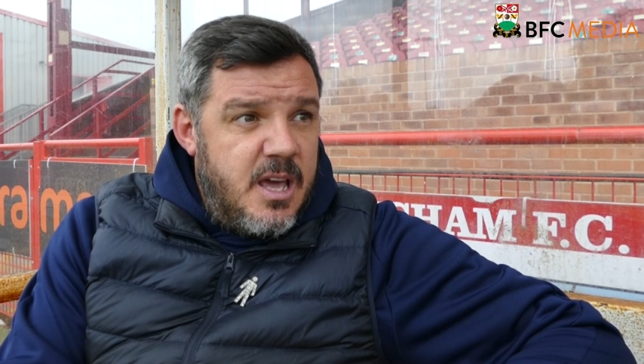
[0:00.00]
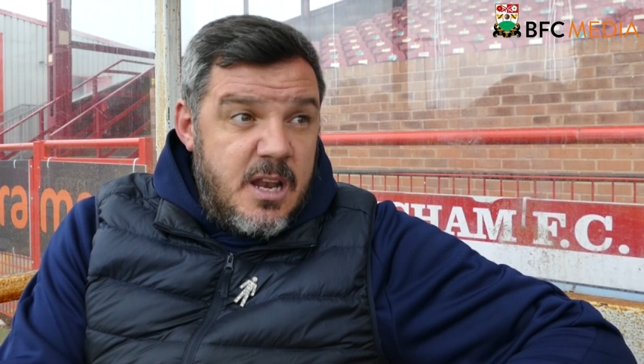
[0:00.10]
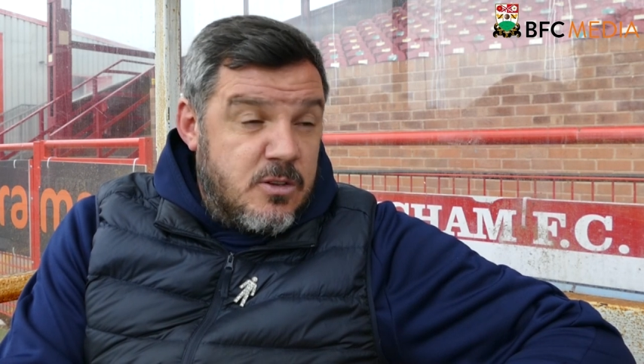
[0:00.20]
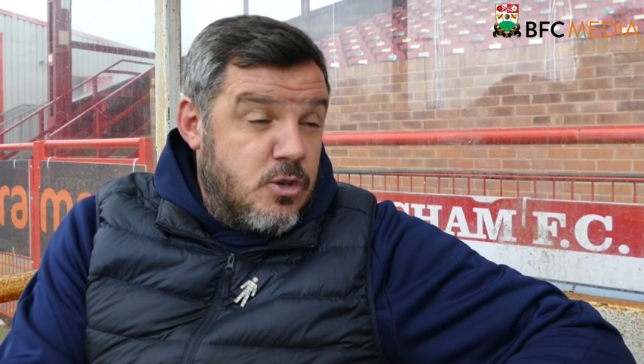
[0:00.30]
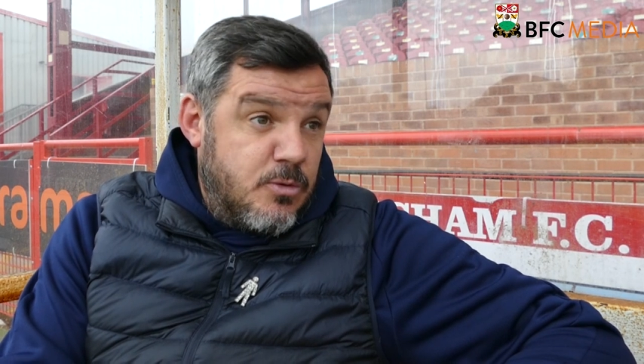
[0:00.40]
Yeah,
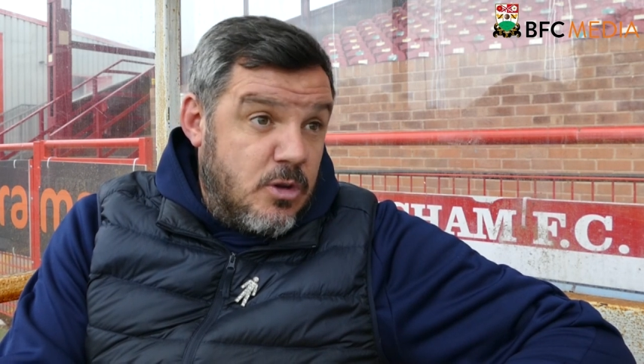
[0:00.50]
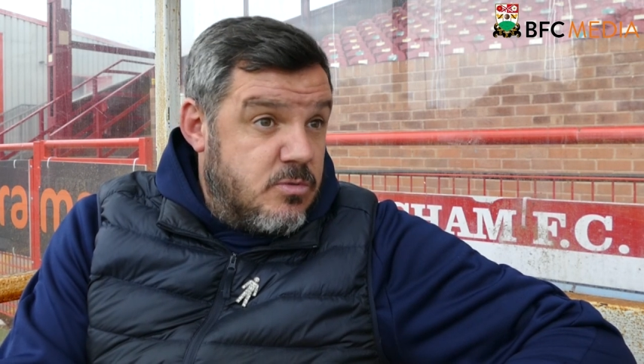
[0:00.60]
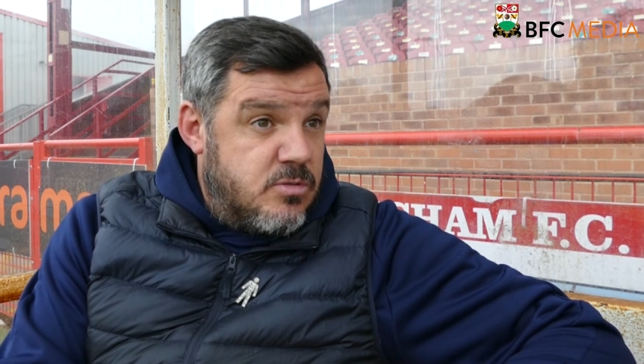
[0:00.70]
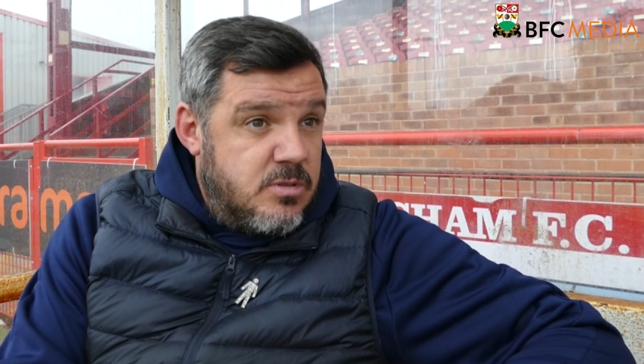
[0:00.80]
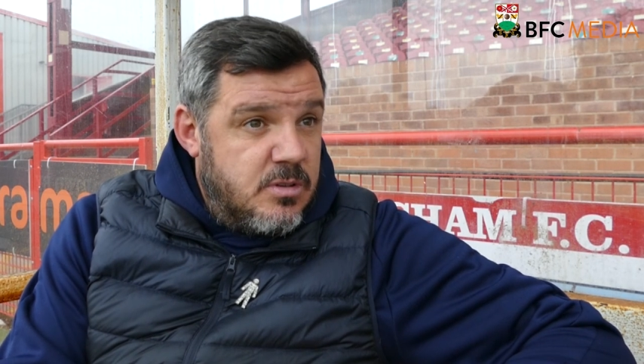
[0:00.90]

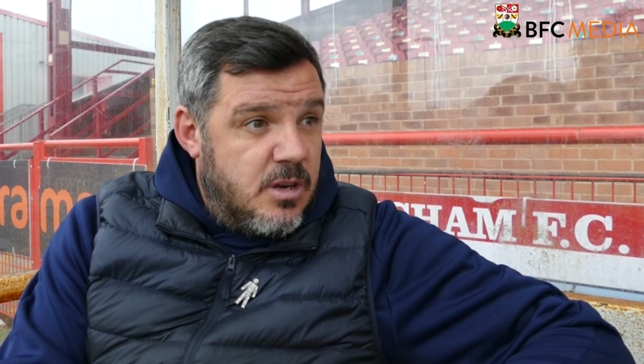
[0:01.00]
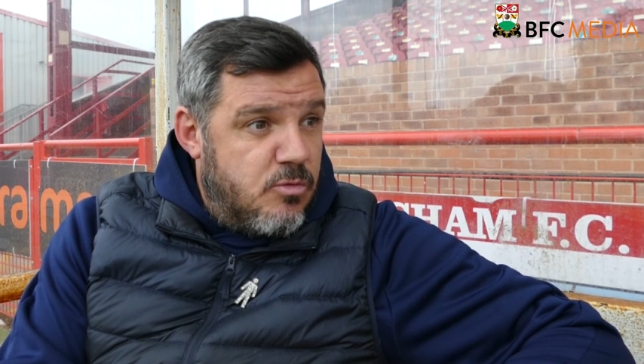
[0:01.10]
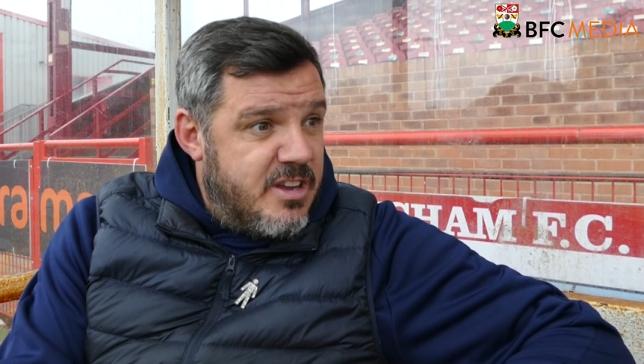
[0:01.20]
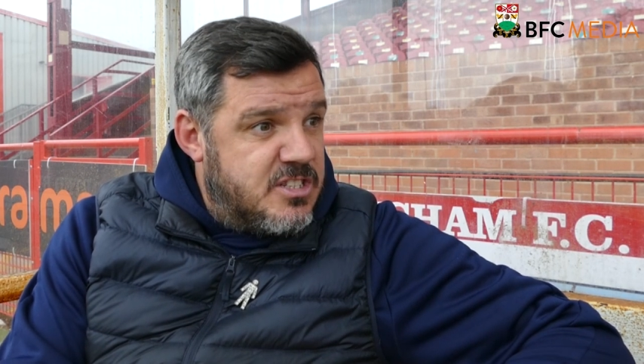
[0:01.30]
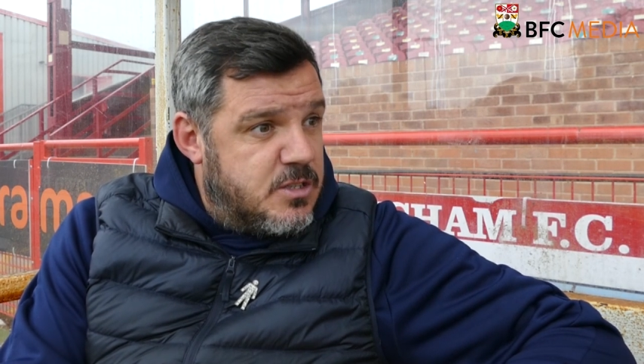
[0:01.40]
sometimes, you know,
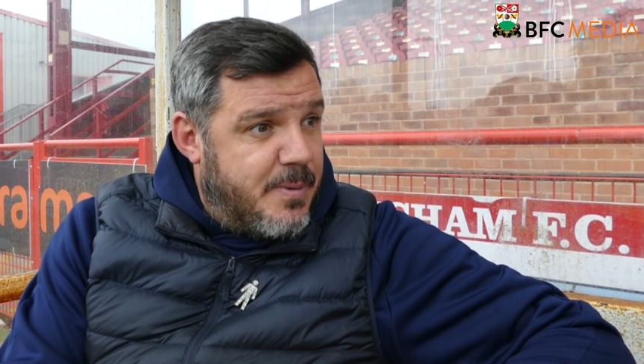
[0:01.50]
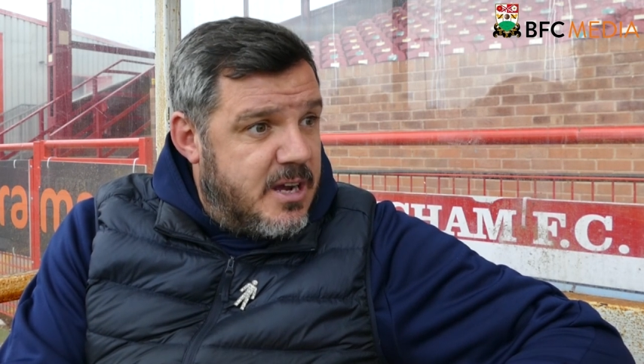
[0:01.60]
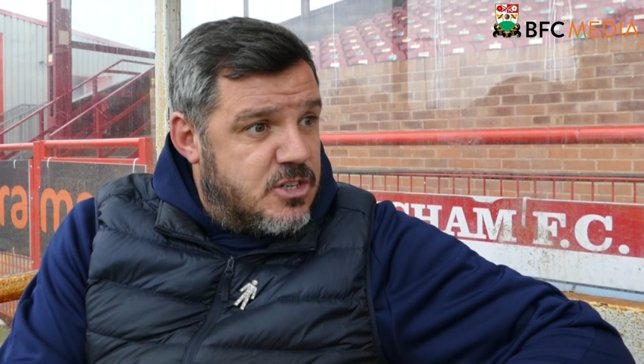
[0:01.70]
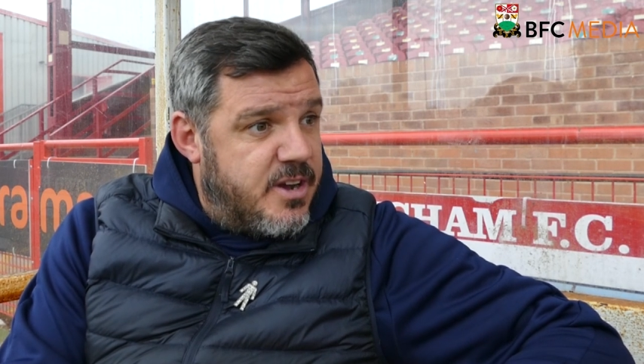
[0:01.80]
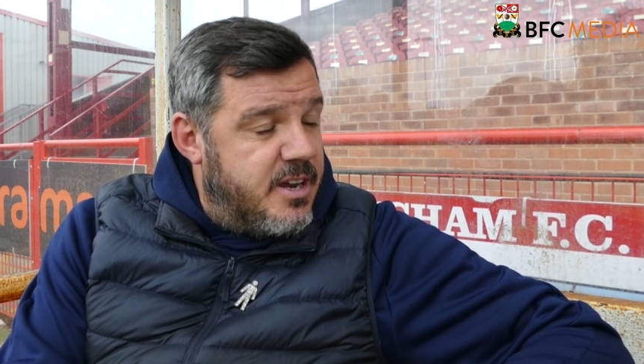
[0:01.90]
rest is
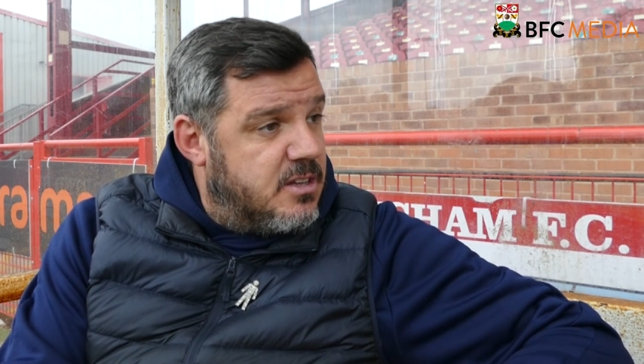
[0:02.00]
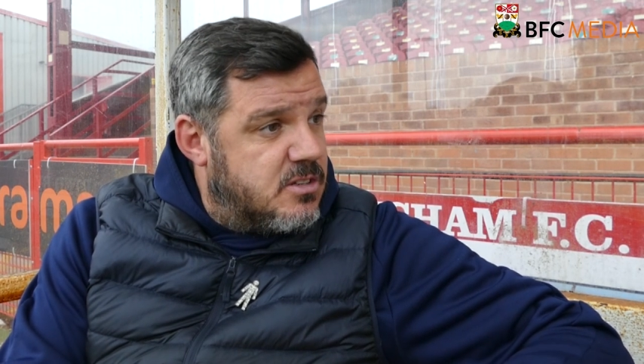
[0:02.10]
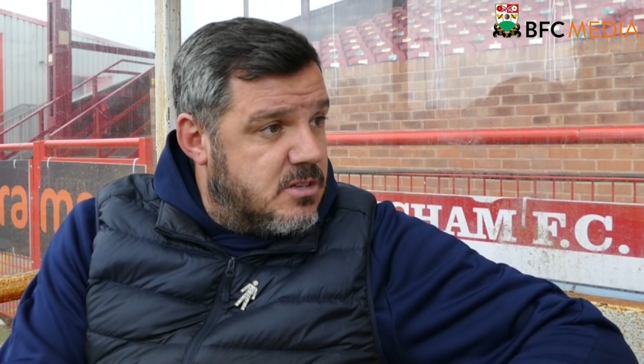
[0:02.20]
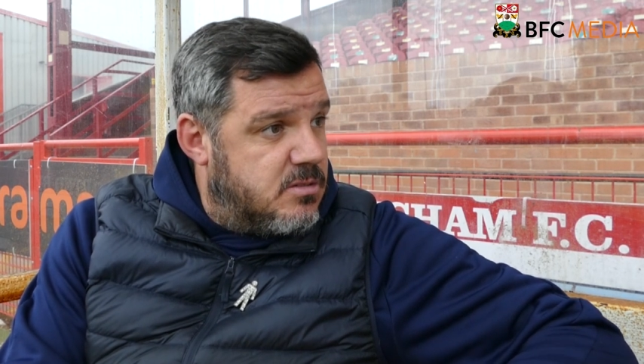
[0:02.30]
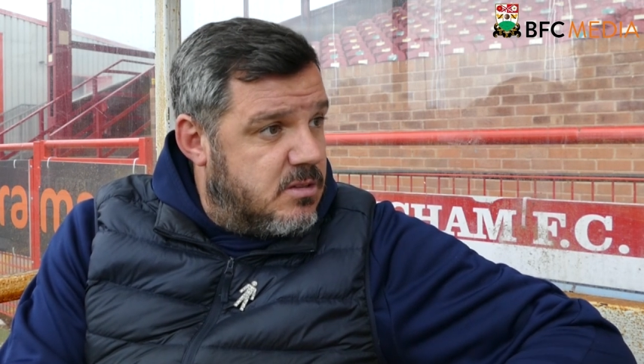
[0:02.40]
part of training.
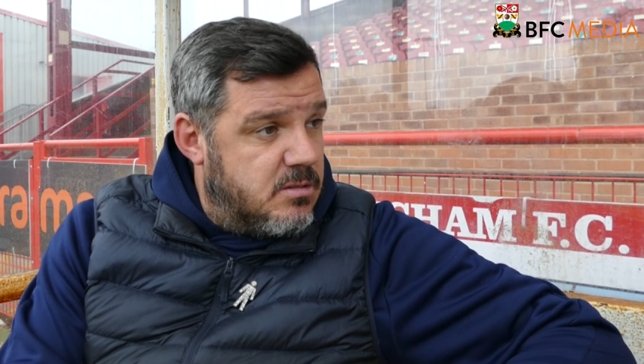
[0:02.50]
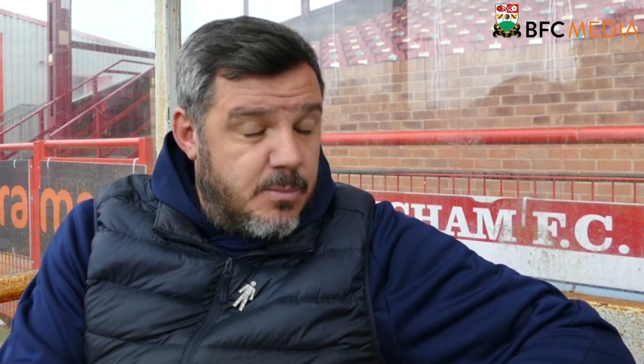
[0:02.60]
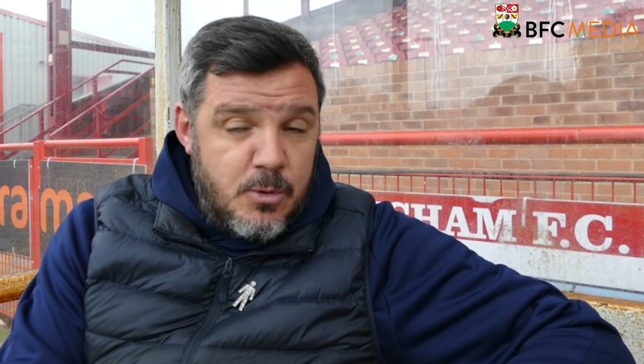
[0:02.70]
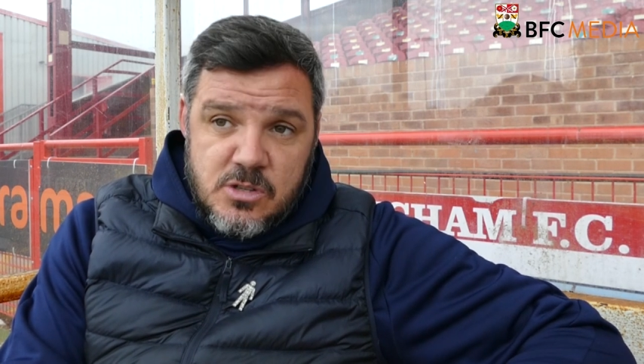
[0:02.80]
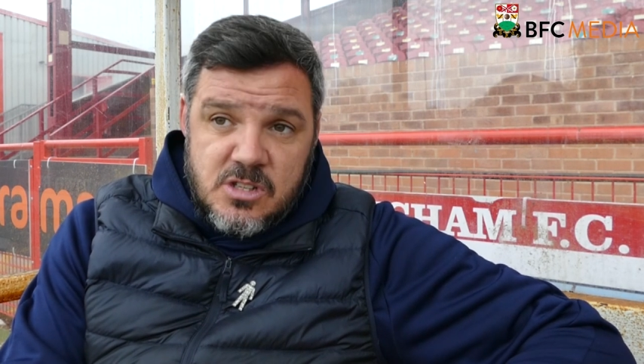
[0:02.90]
So the
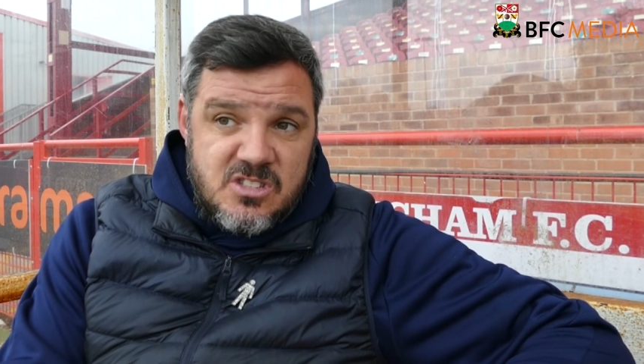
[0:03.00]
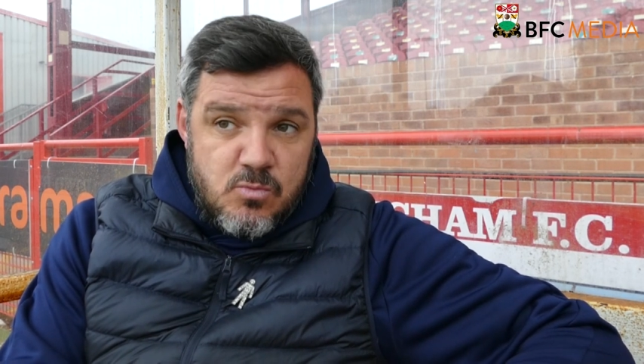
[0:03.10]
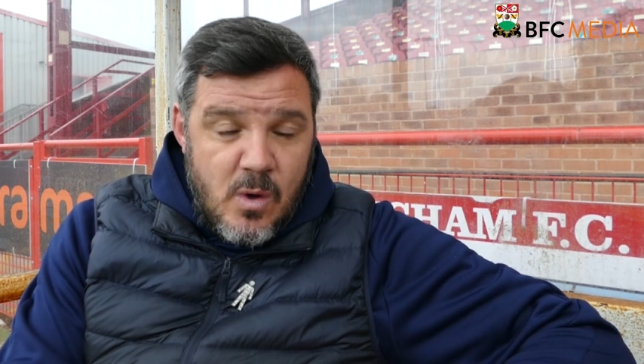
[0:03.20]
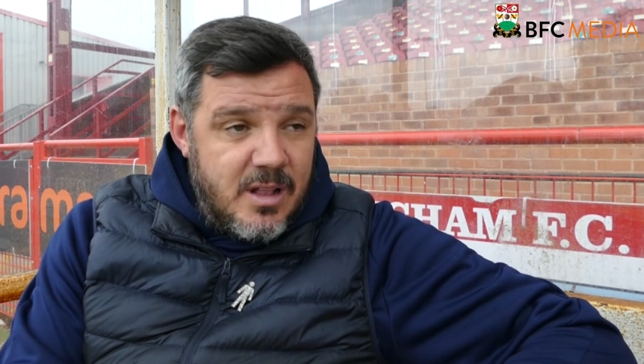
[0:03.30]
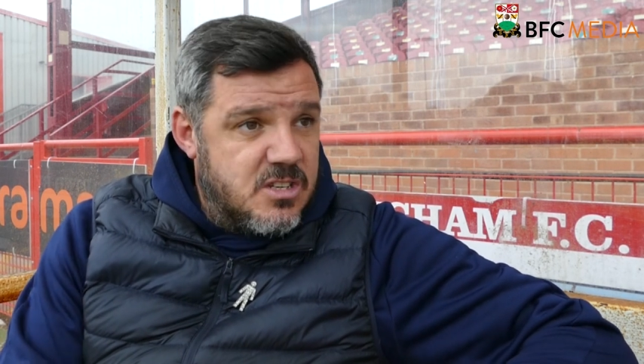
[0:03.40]
boys
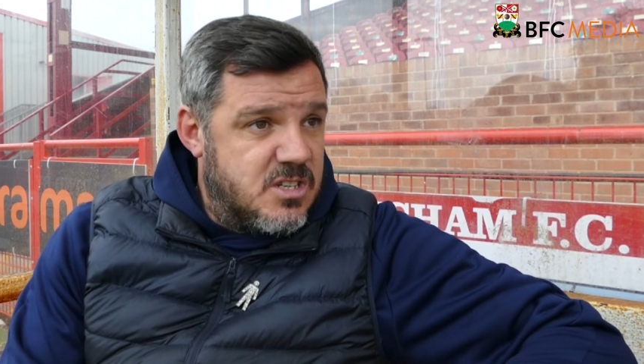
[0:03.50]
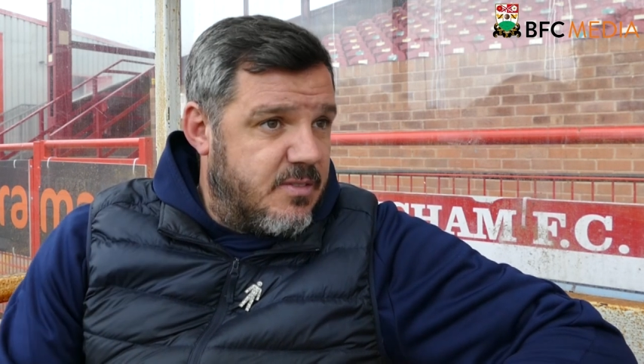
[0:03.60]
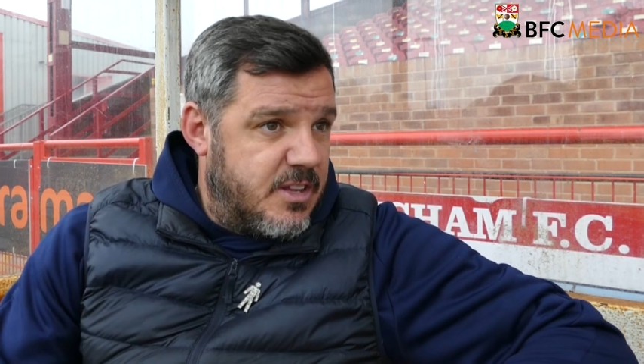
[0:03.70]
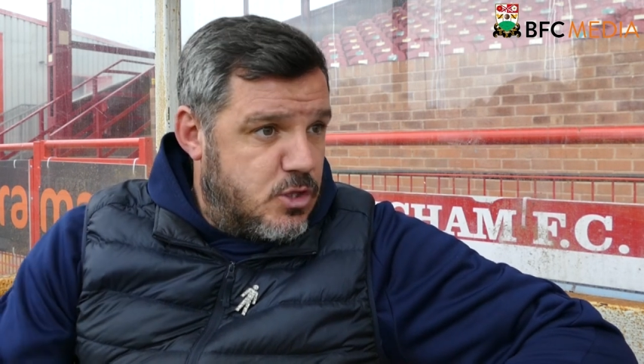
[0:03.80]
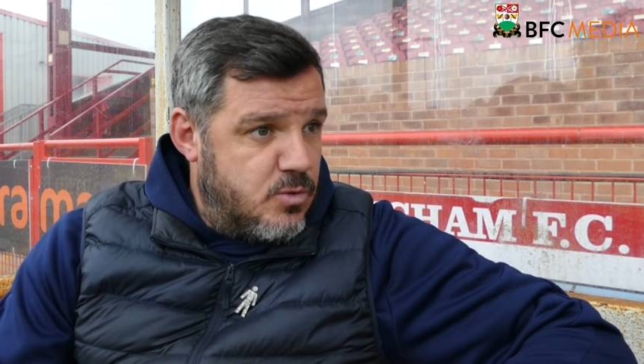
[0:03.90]
well
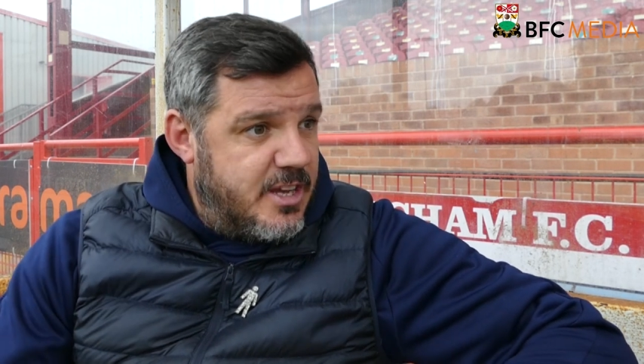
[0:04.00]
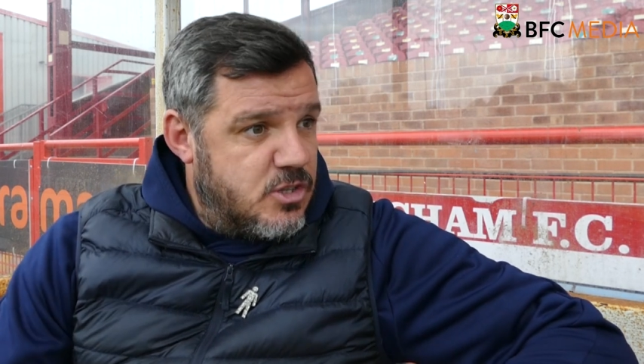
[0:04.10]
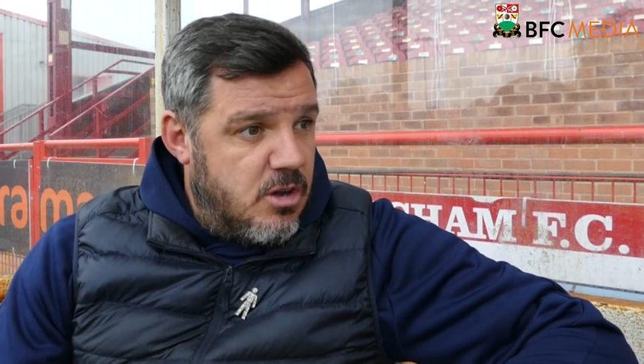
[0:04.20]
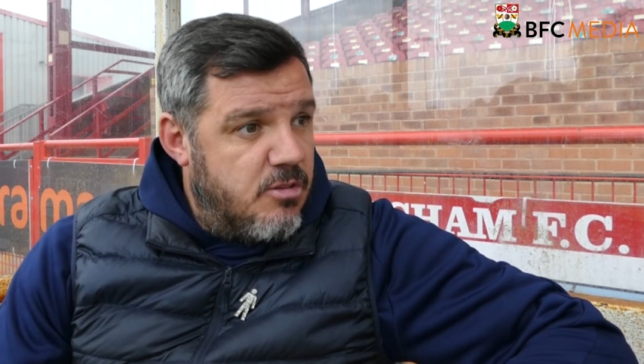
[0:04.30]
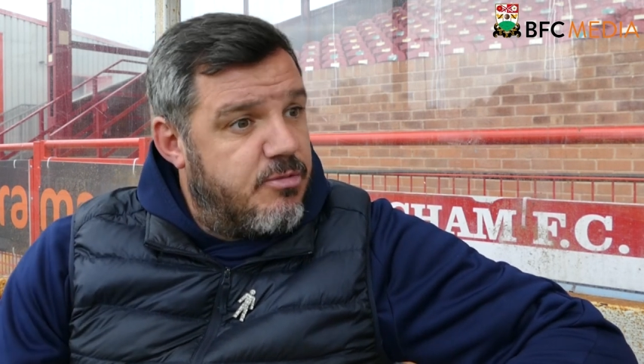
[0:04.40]
deserve get 2
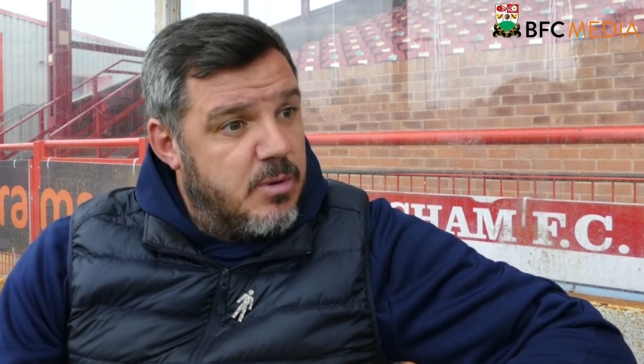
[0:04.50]
days off.